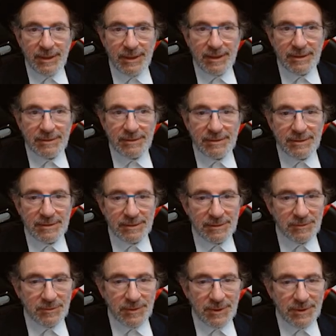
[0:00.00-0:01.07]
and
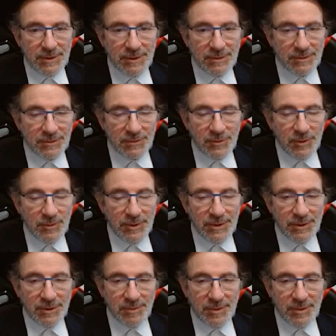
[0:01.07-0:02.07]
we will not